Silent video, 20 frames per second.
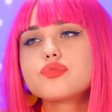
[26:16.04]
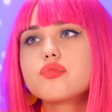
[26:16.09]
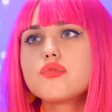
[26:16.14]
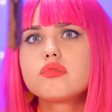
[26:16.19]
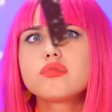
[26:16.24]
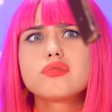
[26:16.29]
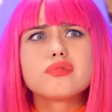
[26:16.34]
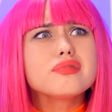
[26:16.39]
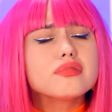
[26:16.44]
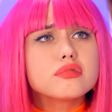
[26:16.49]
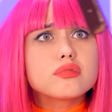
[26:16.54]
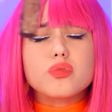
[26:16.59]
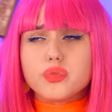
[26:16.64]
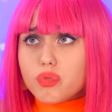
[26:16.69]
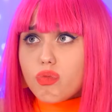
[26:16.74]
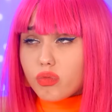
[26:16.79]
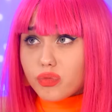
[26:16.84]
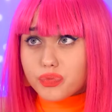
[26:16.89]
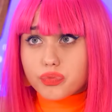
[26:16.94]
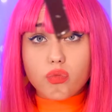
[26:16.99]
Aha!
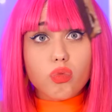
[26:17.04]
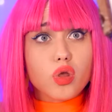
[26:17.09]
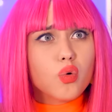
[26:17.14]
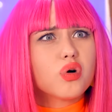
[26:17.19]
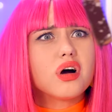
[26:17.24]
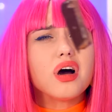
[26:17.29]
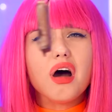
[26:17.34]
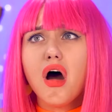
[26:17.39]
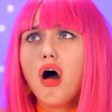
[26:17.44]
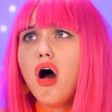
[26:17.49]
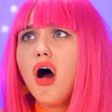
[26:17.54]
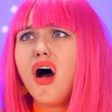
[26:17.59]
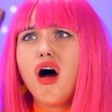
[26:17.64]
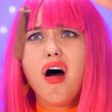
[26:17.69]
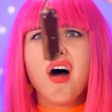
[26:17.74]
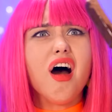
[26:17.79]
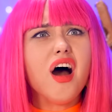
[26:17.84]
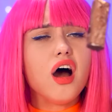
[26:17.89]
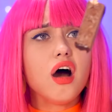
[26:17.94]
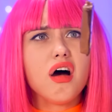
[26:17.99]
Tracy
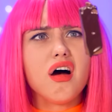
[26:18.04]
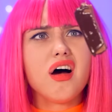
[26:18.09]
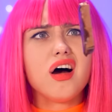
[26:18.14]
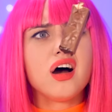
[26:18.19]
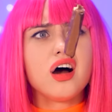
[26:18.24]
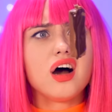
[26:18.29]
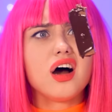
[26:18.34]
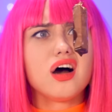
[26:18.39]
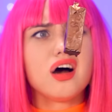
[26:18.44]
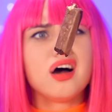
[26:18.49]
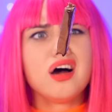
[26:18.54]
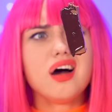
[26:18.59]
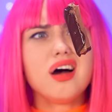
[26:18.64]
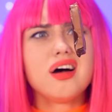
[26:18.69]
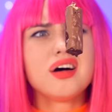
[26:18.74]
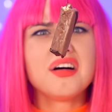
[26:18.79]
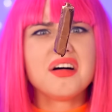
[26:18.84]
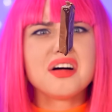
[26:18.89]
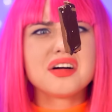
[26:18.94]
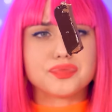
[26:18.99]
notices something ain't
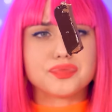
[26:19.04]
right.